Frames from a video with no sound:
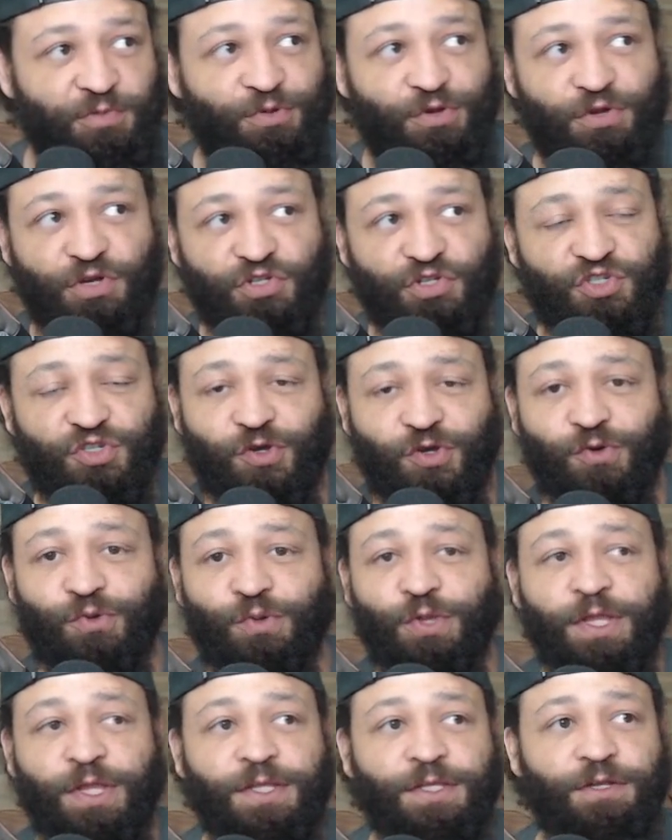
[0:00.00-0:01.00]
But also,
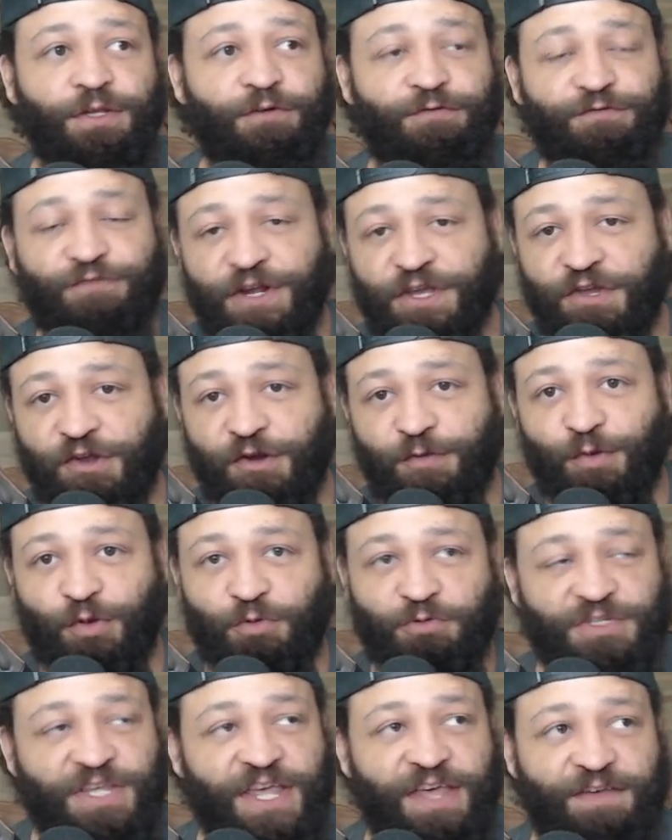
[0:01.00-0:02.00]
you know, Frank Herbert
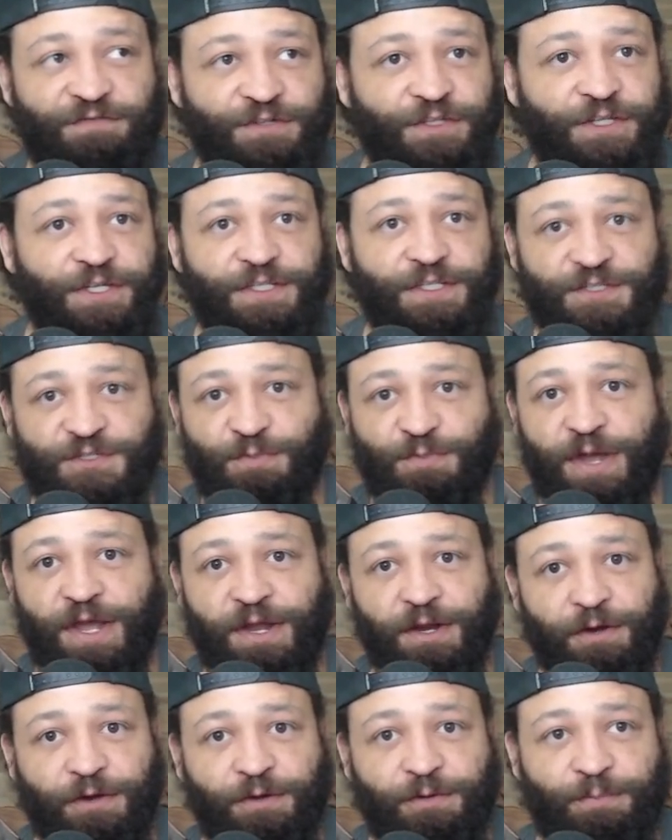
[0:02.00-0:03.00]
was heavily
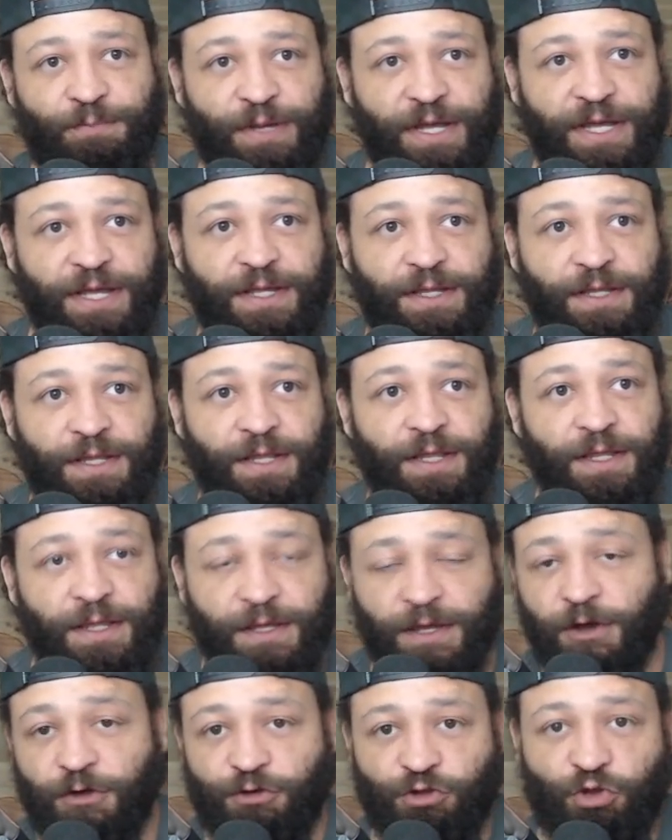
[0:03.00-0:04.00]
inspired by
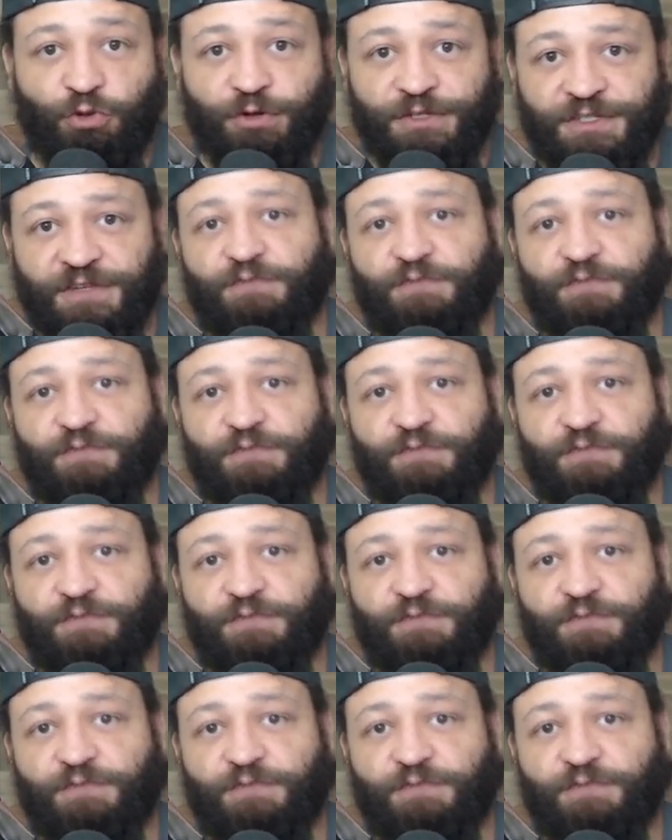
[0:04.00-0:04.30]
Lawrence of